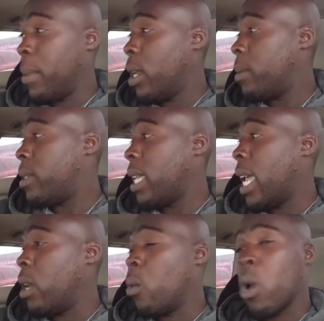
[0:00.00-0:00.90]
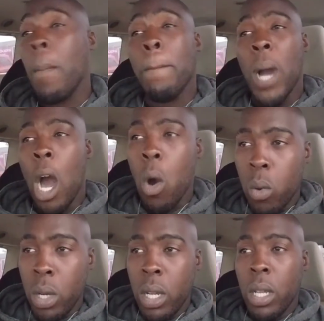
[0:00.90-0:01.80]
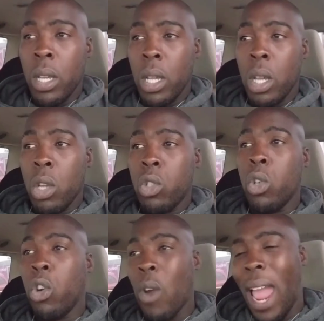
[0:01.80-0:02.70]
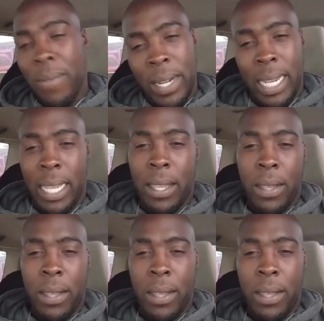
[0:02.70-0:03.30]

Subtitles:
You know what I'm saying? We're bound to gravity,